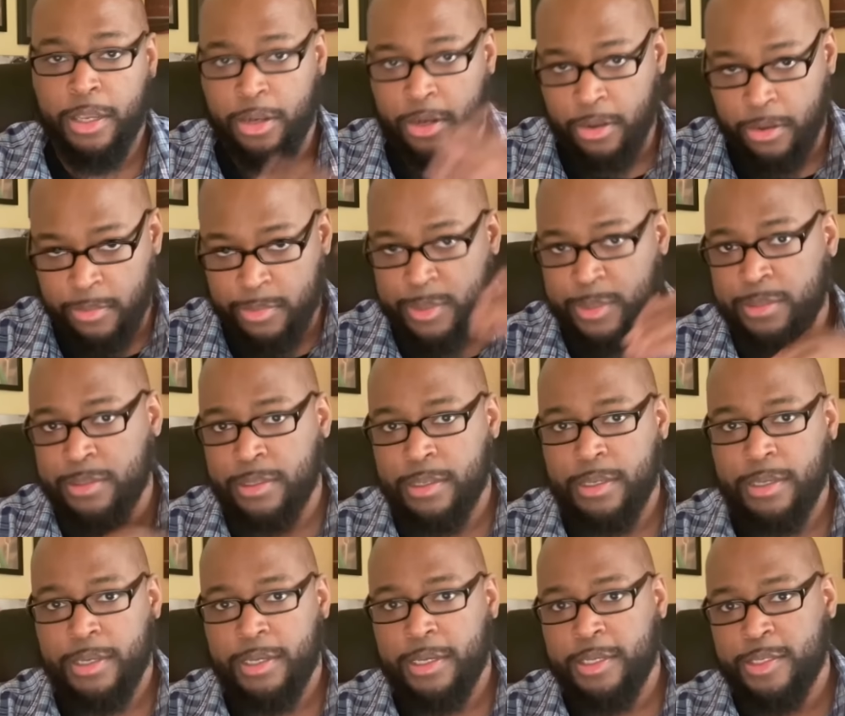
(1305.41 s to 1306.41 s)
you know, who was
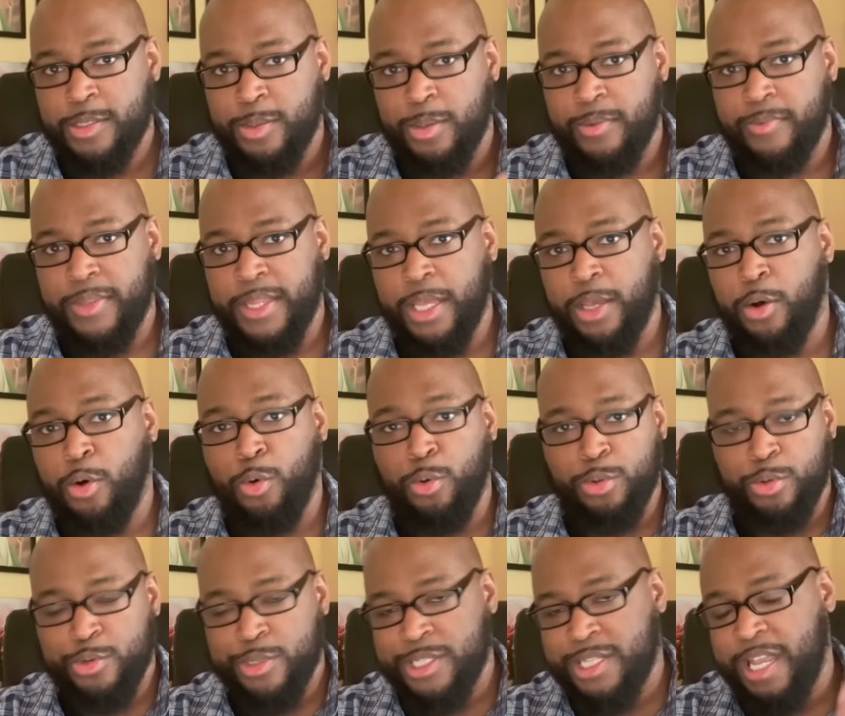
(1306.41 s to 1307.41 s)
sort of the
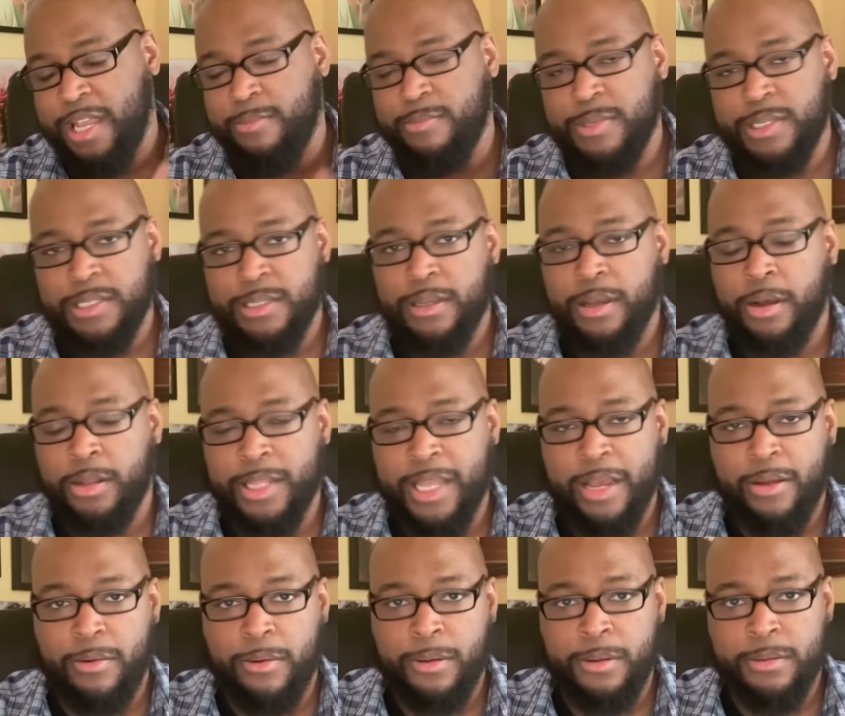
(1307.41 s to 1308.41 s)
older statement on
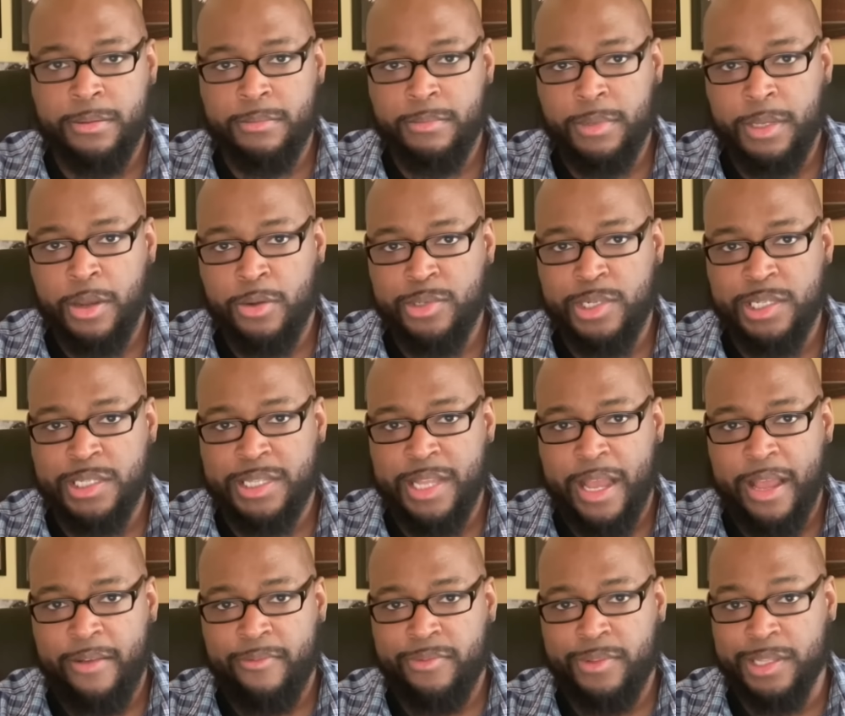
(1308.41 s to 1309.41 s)
that coaching
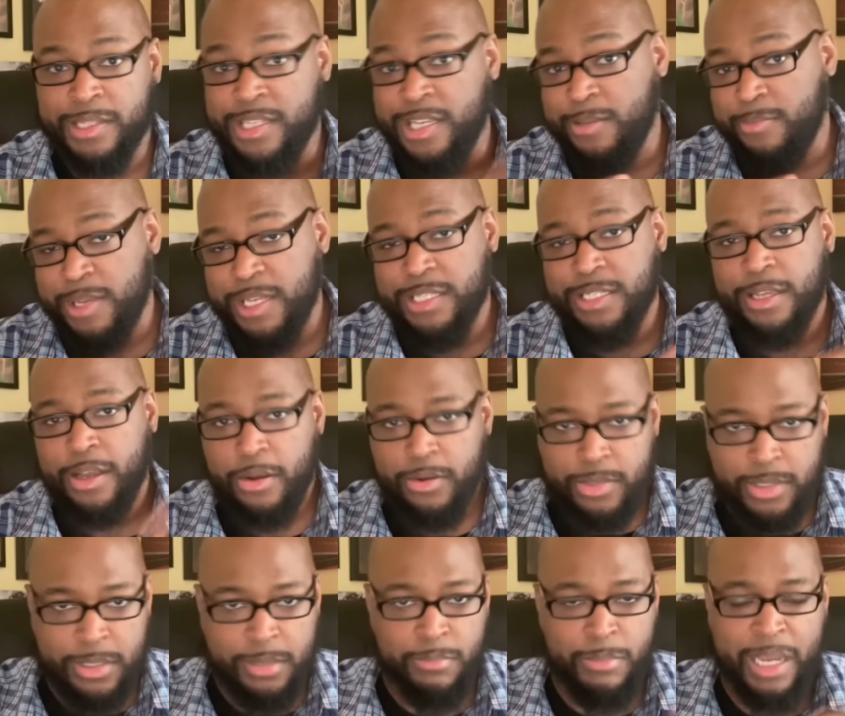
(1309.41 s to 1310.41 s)
staff, the DB's
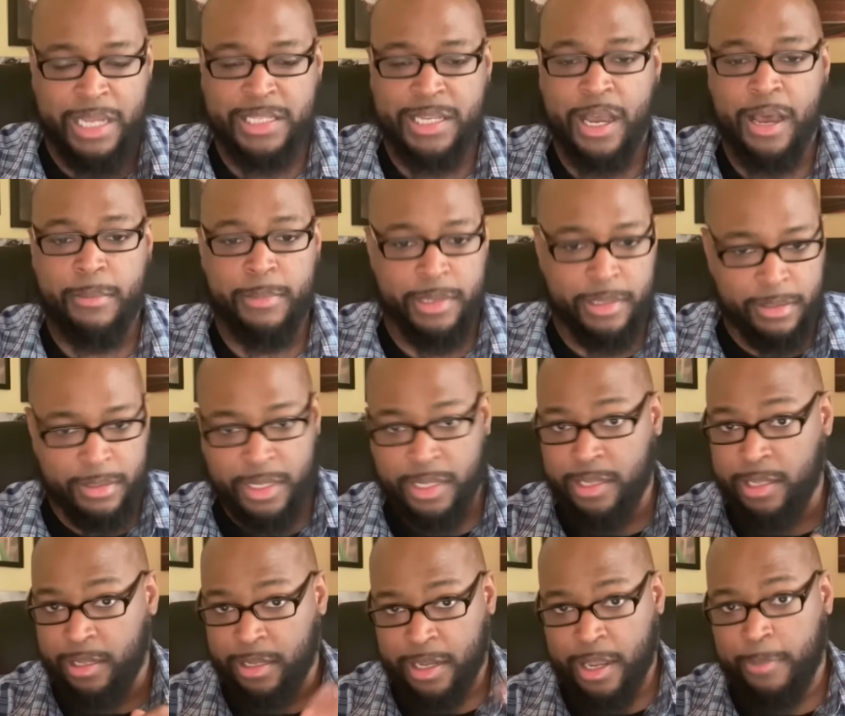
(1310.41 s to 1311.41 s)
coach, Mike Tomlin.
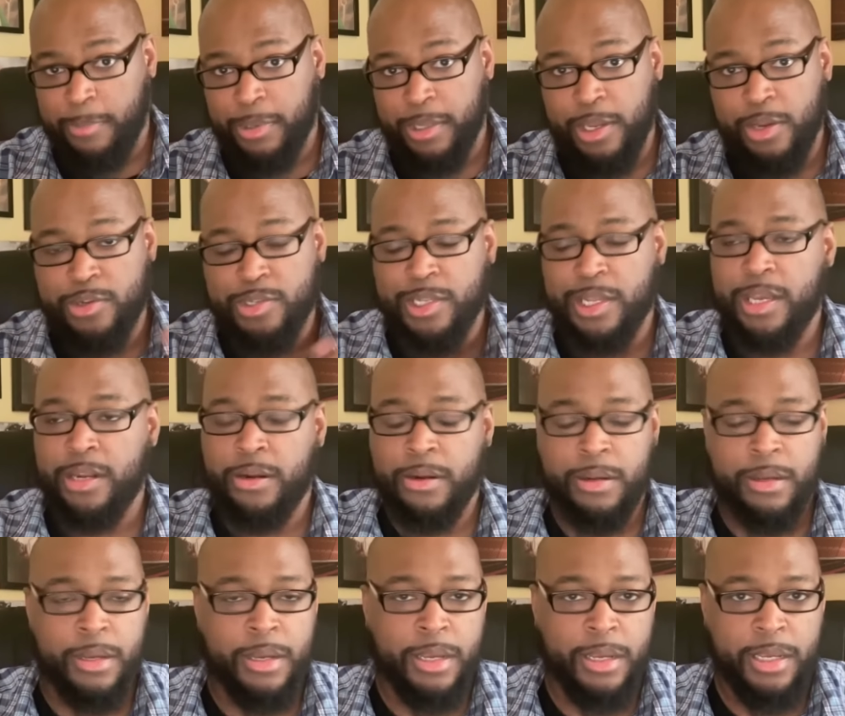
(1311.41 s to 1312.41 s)
And then a couple of years
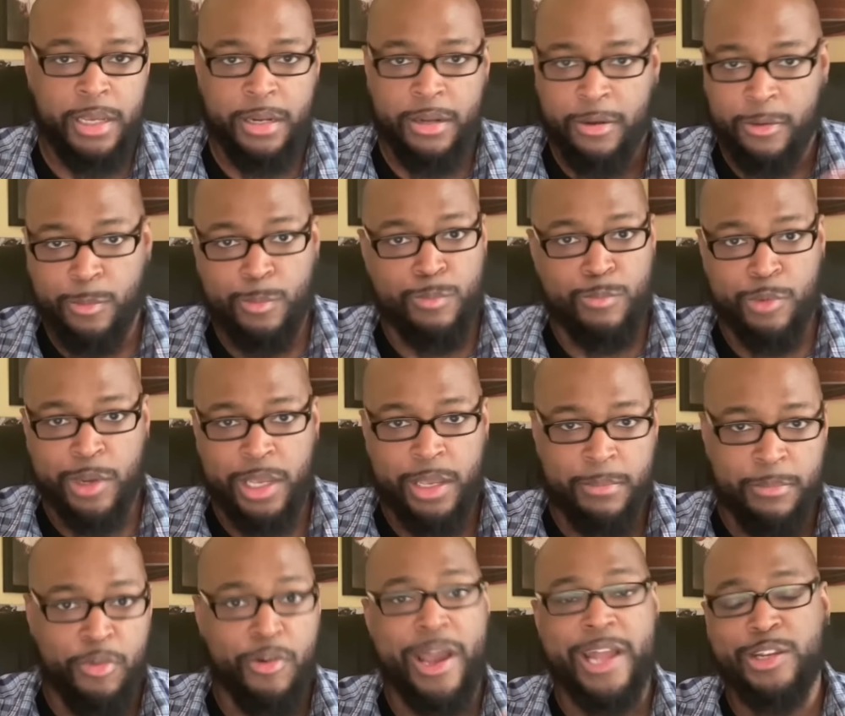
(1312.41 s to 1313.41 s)
later, you know,
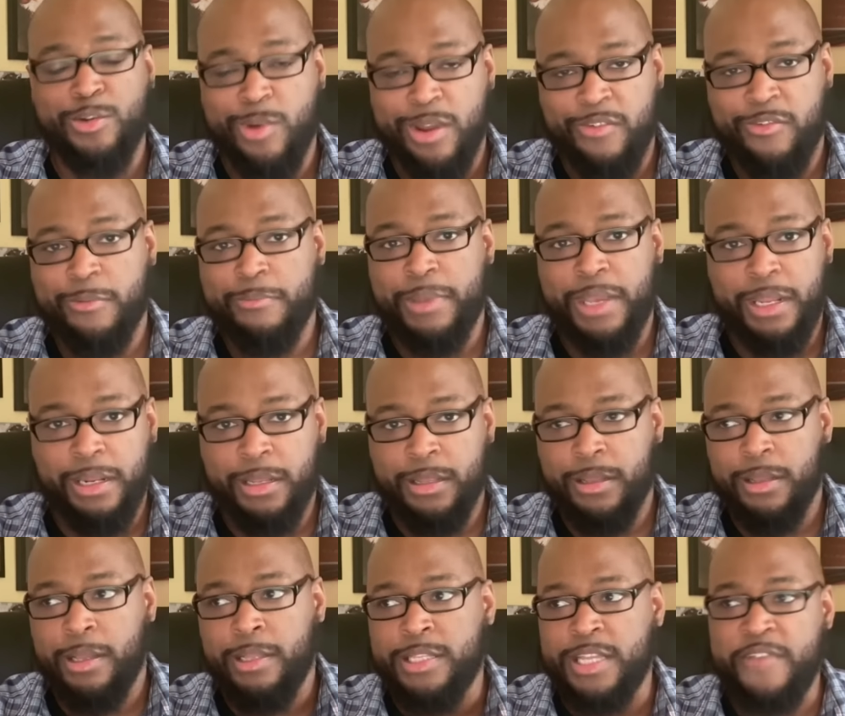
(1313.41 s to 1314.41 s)
Raheem graduated from being
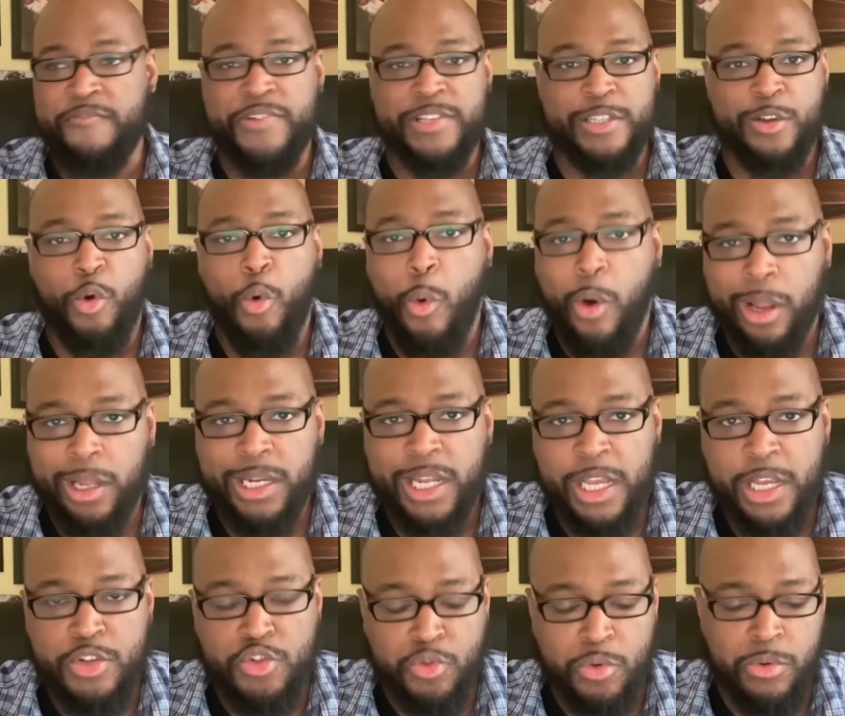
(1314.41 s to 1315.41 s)
a defensive
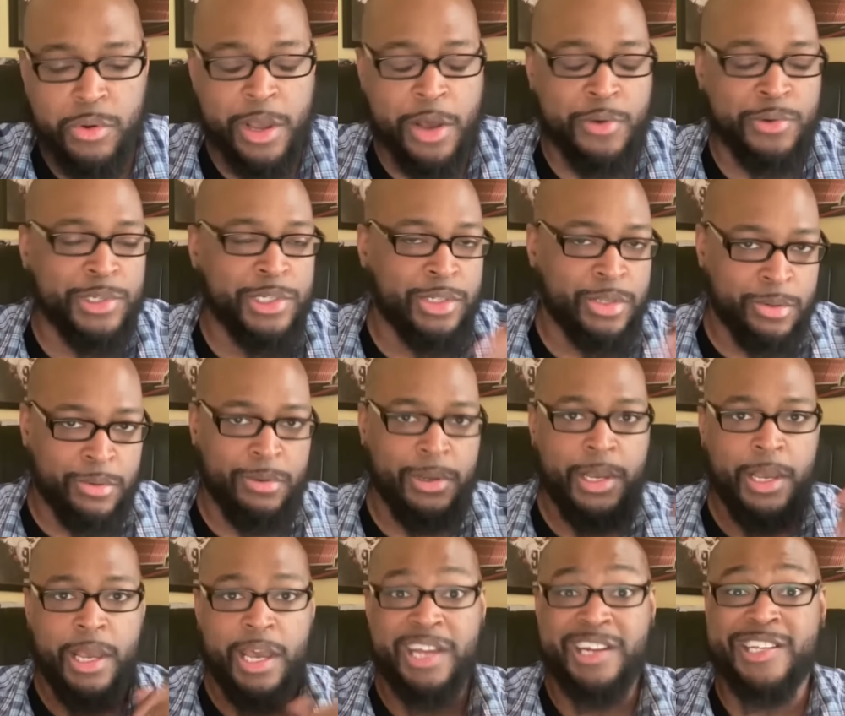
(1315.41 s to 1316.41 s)
quality control coach to
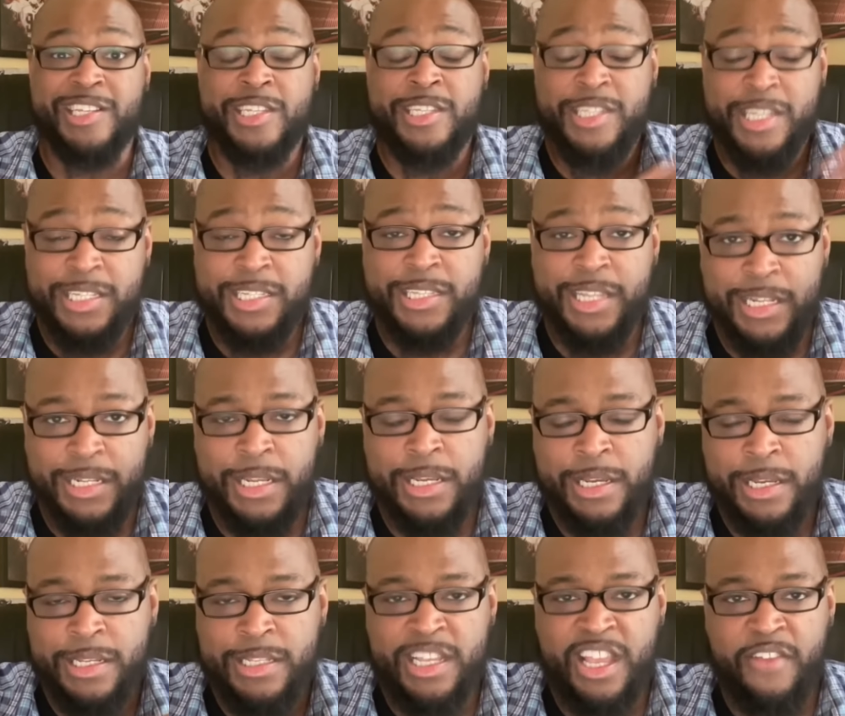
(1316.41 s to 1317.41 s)
an assistant
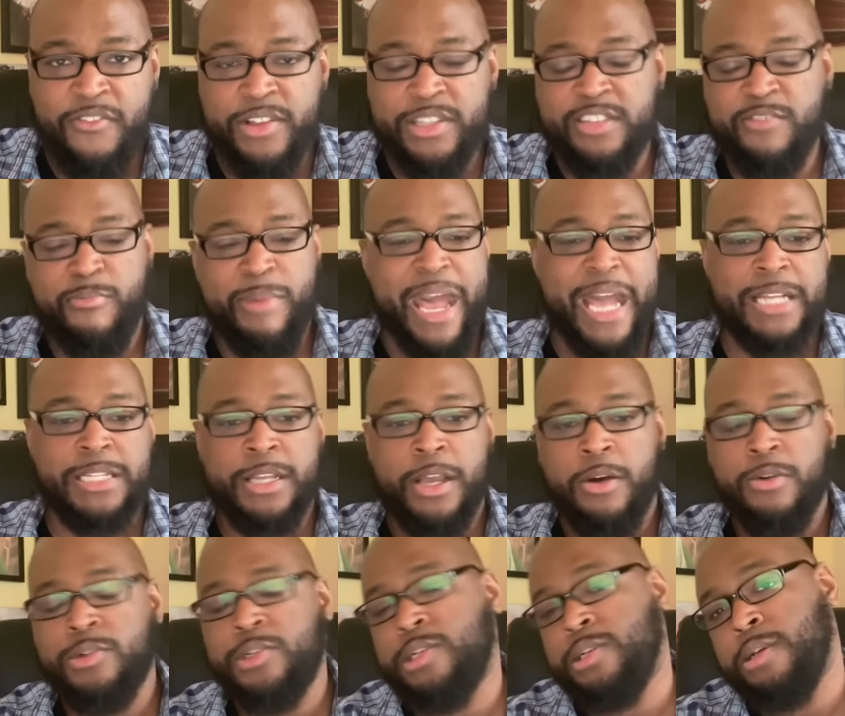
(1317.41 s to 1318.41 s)
defensive backs
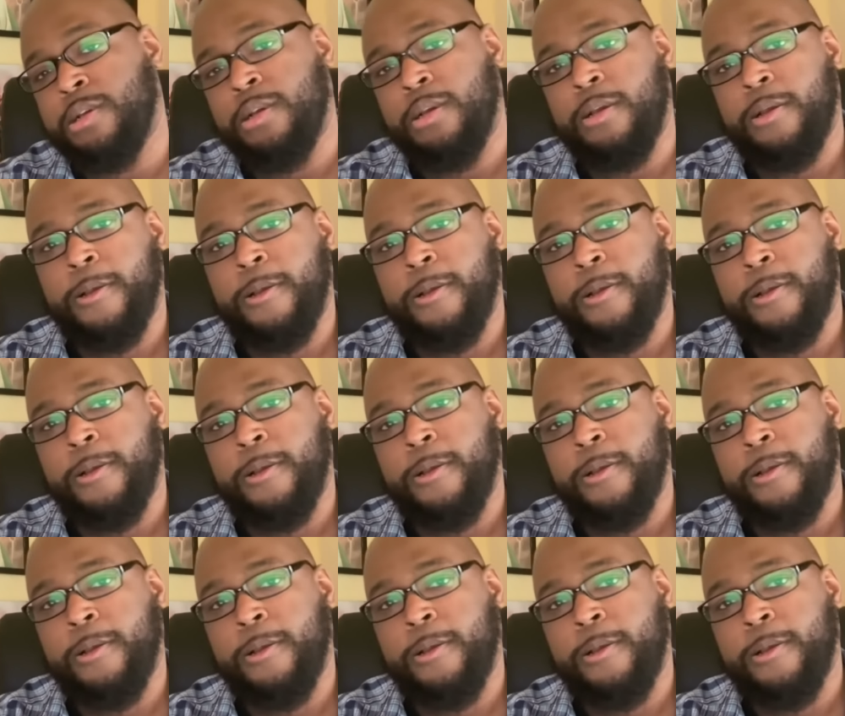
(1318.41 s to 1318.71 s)
coach.